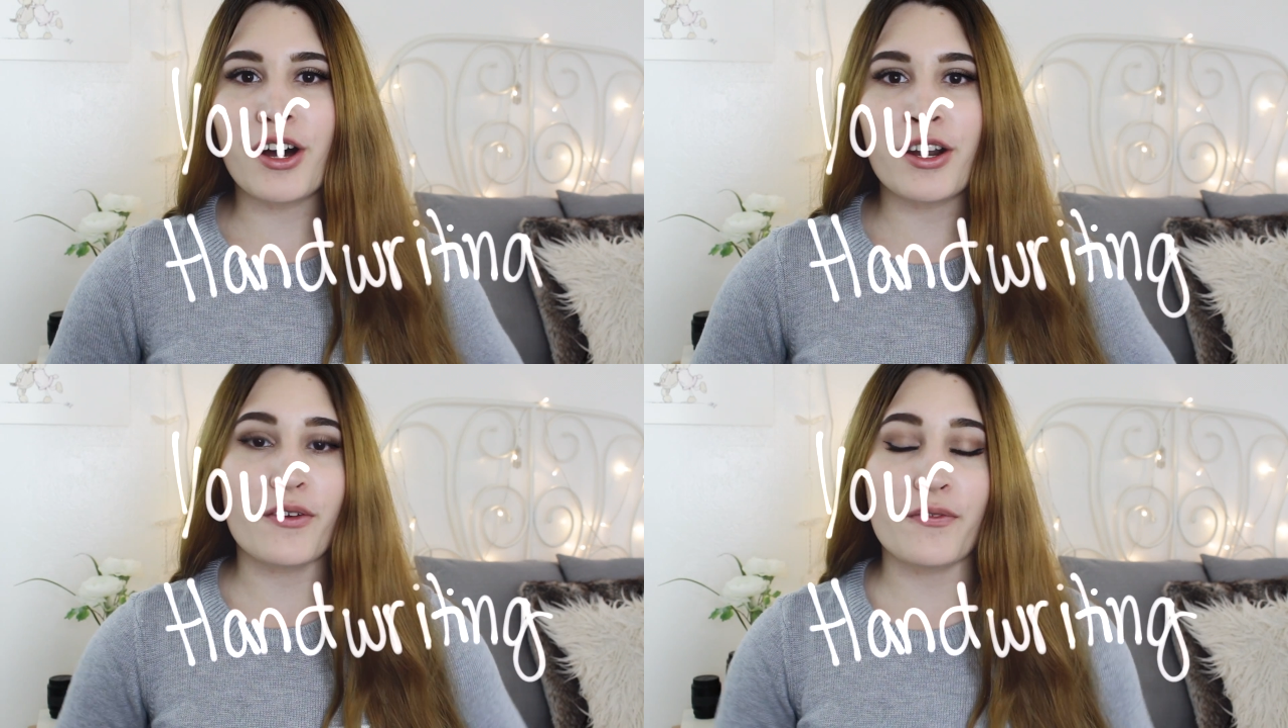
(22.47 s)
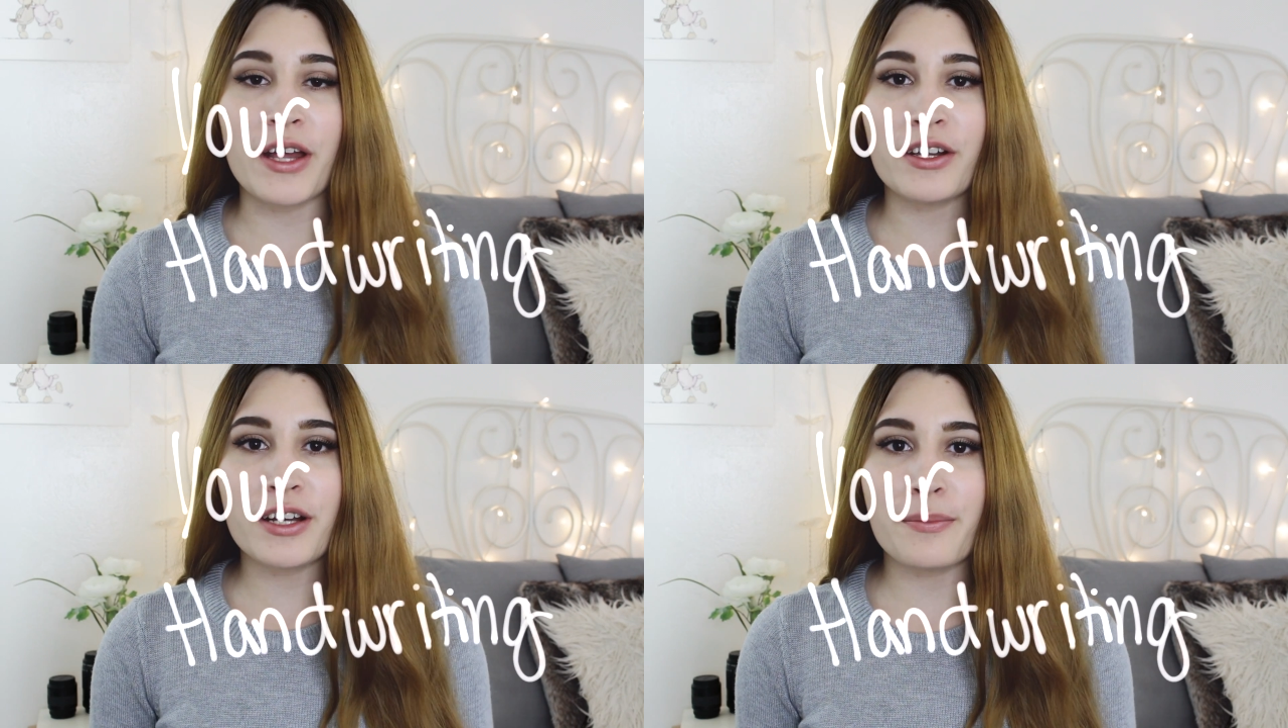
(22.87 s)
on
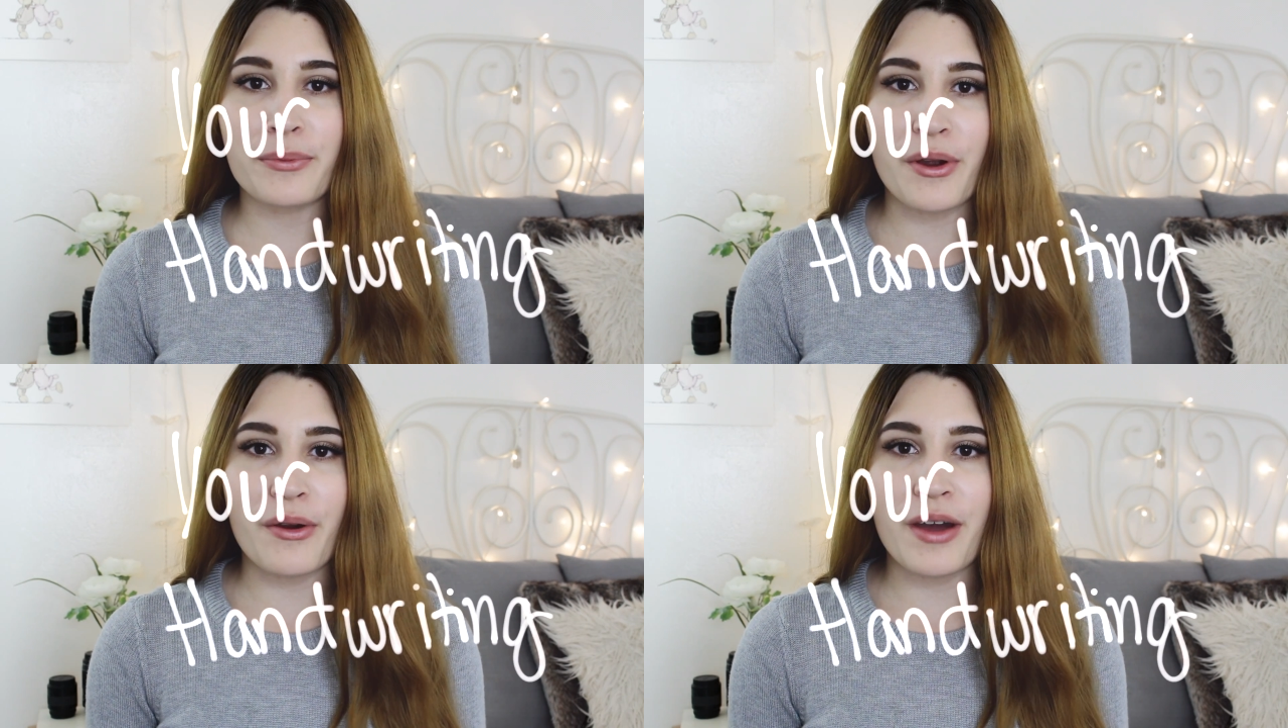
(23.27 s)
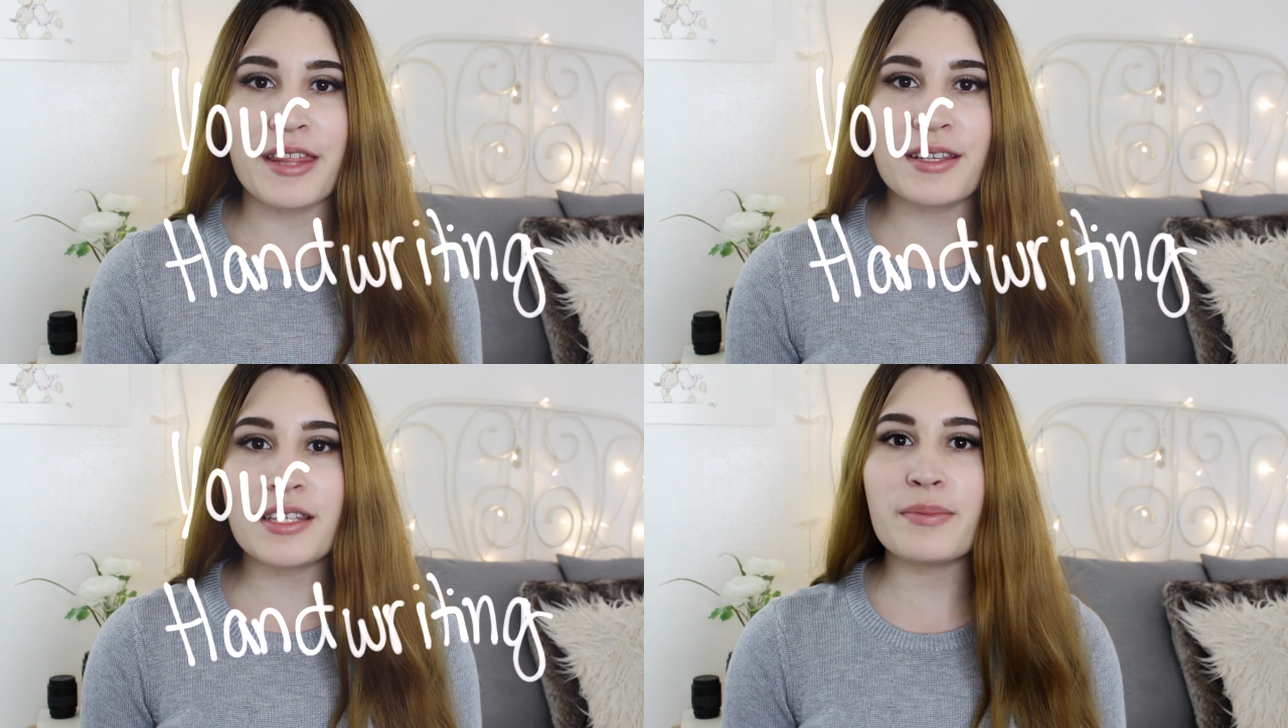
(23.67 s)
Final Cut Pro
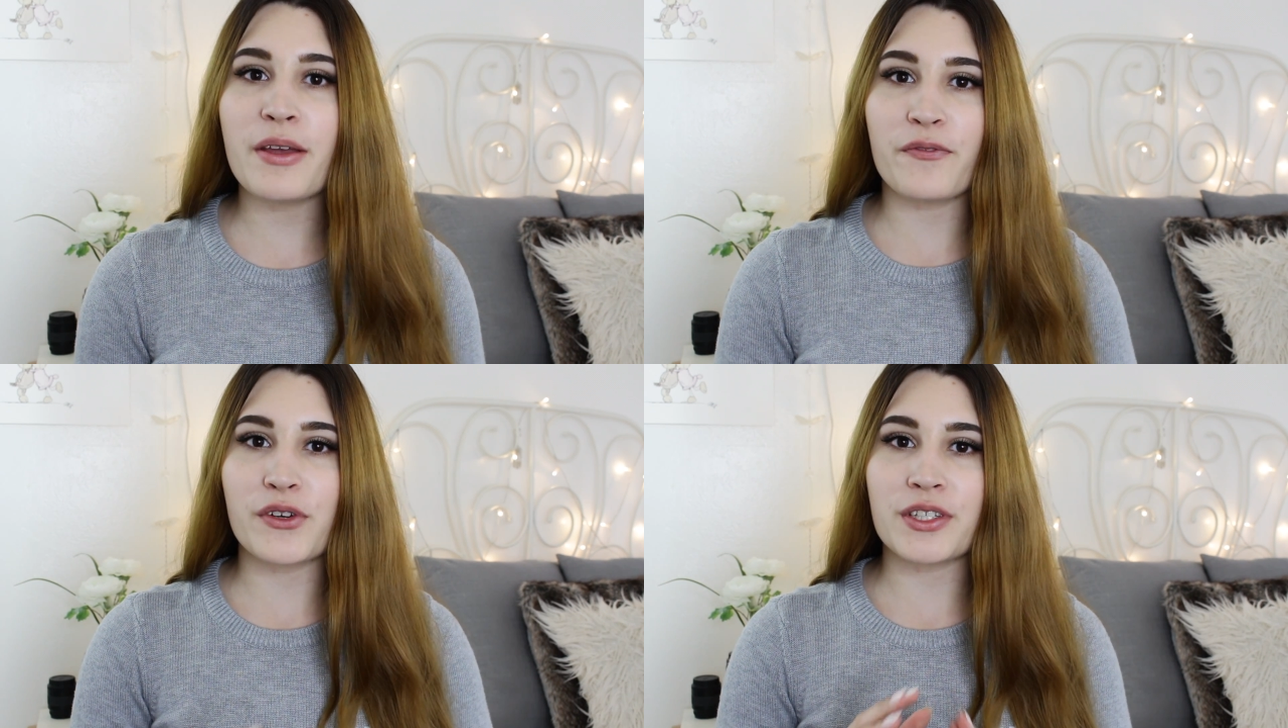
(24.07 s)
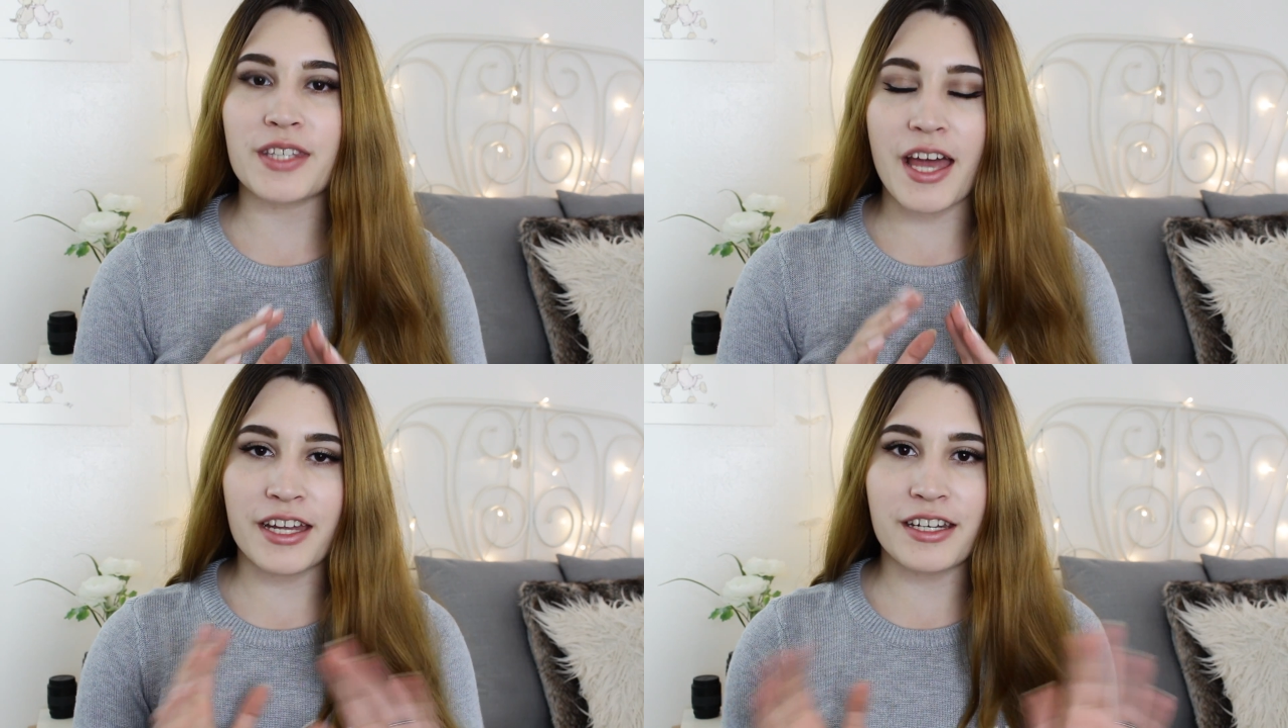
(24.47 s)
and this is my
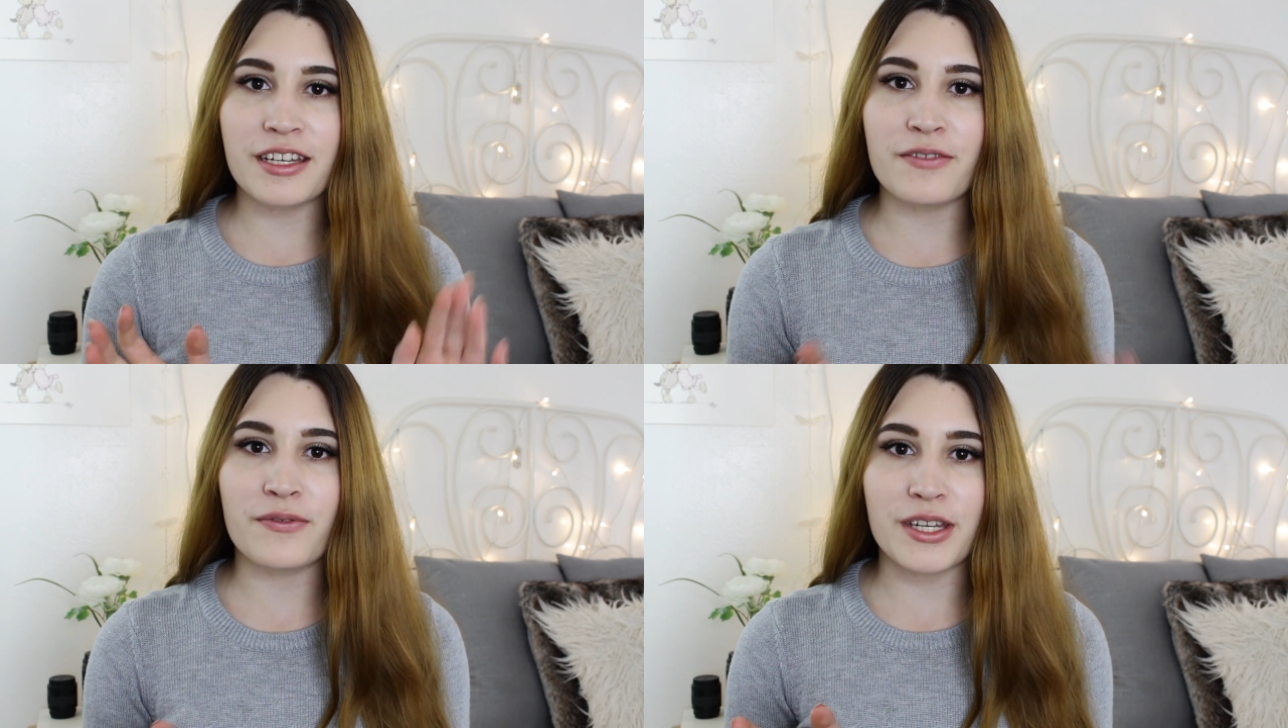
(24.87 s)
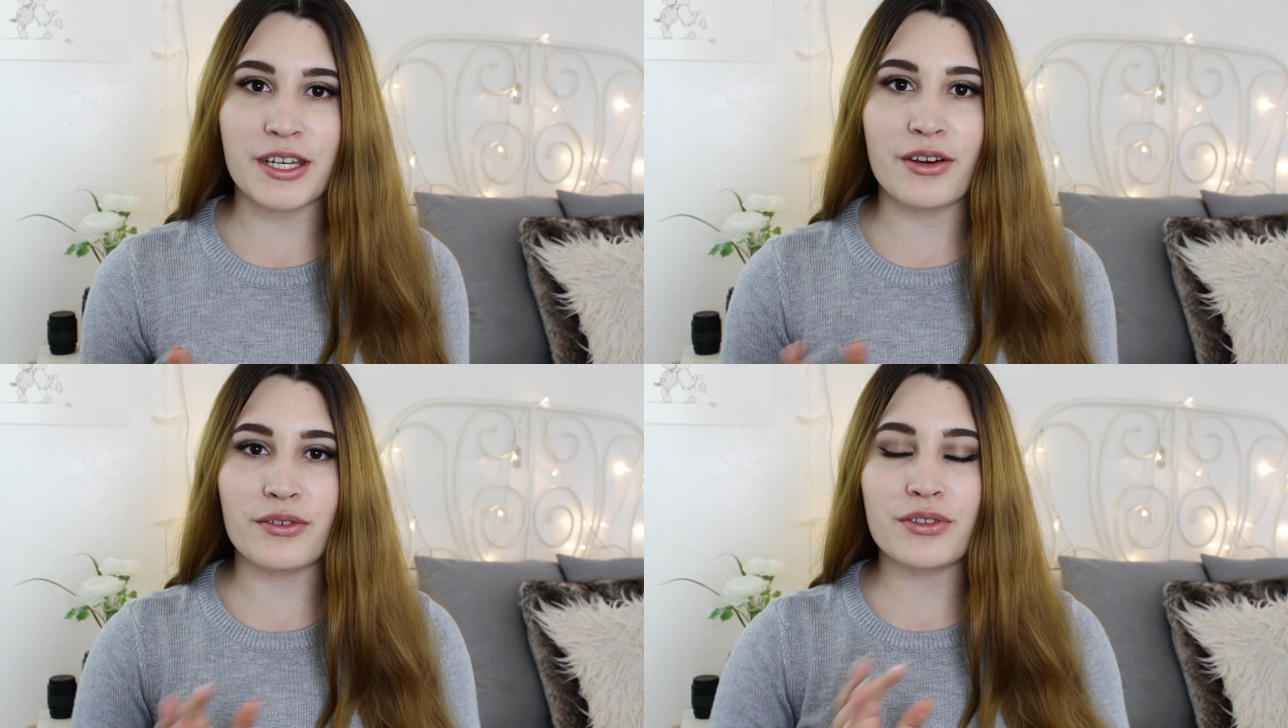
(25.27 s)
first editing
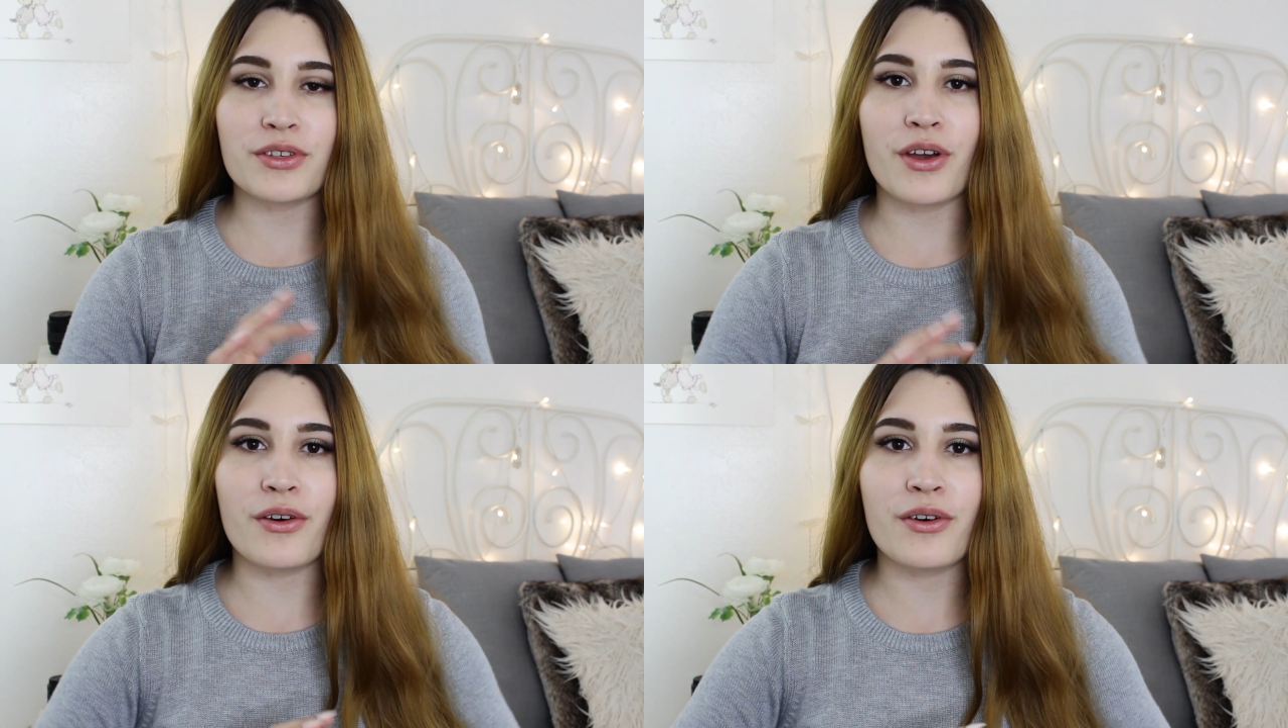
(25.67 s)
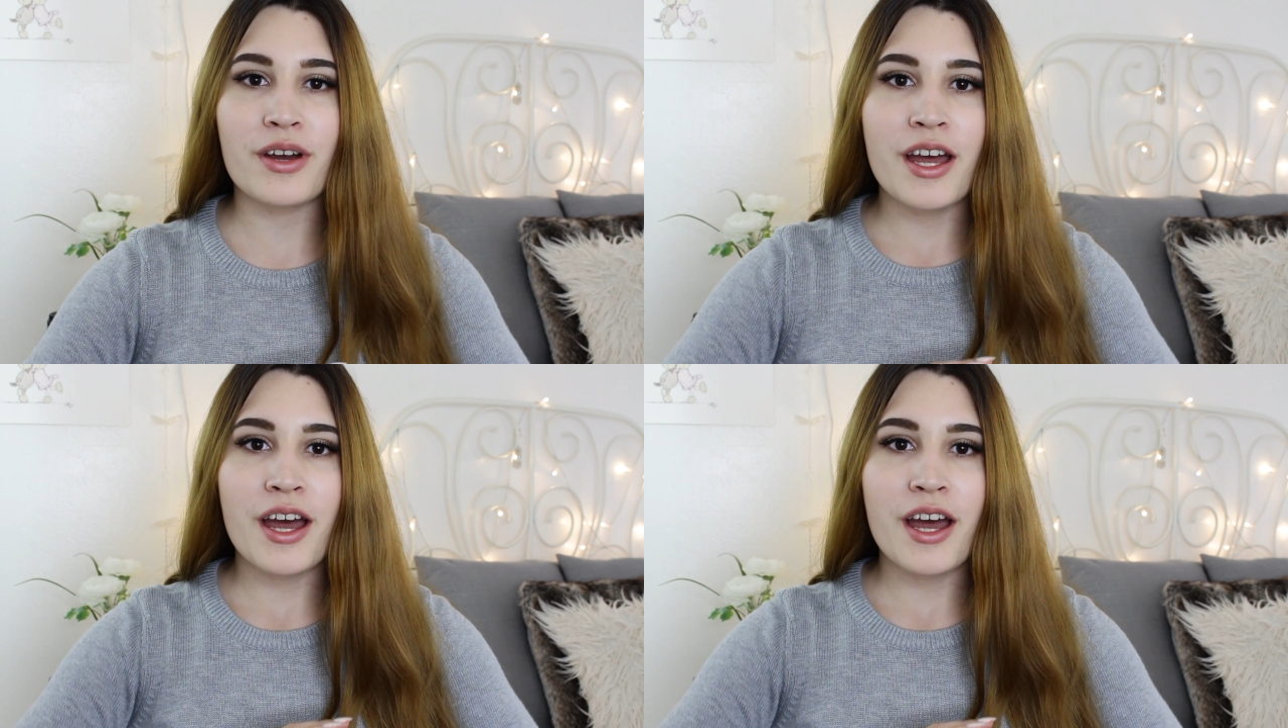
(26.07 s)
video so